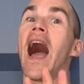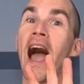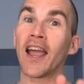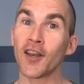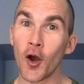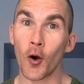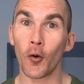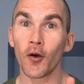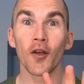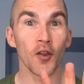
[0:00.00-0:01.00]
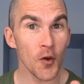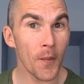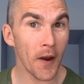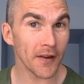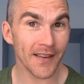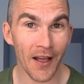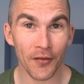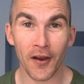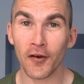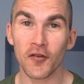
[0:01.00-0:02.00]
I know you parents
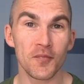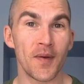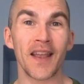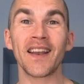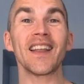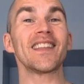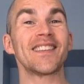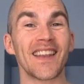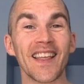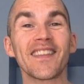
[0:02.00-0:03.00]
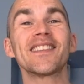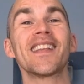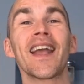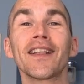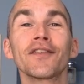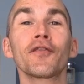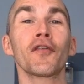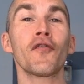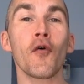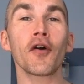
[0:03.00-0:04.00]
out there who've been sitting in the stands for
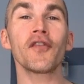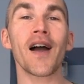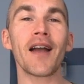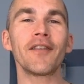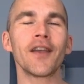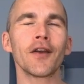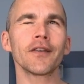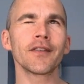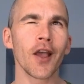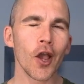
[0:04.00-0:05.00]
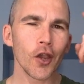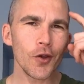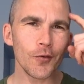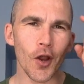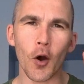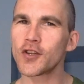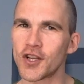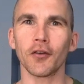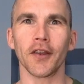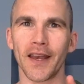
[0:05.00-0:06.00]
4 or 5 years, you know
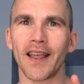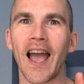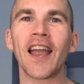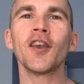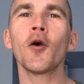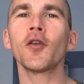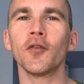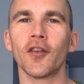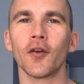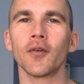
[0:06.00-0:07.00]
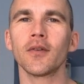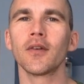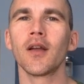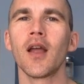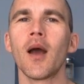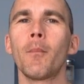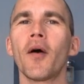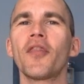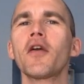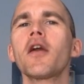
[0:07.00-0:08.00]
cheerleading. I know you do.
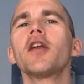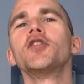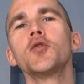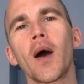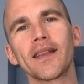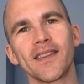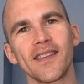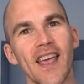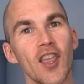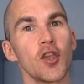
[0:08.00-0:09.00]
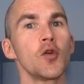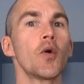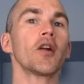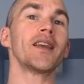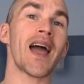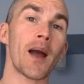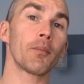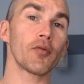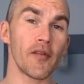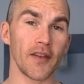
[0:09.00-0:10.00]
But there are nuances that you are not
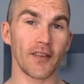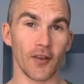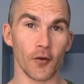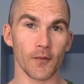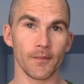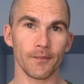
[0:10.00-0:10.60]
privy to.